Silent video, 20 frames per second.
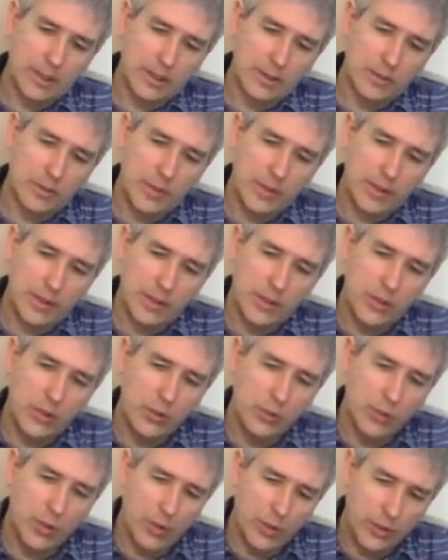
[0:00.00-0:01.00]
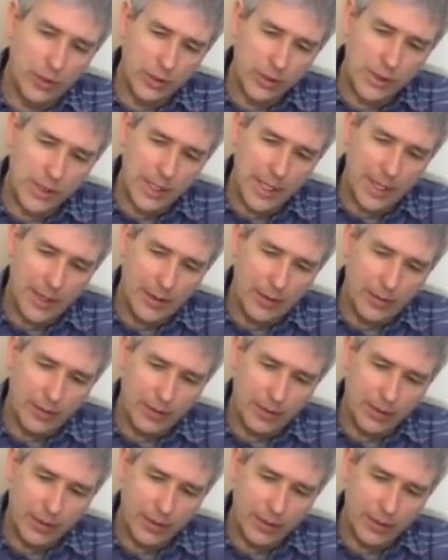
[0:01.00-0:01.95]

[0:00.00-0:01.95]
with the new rotors now,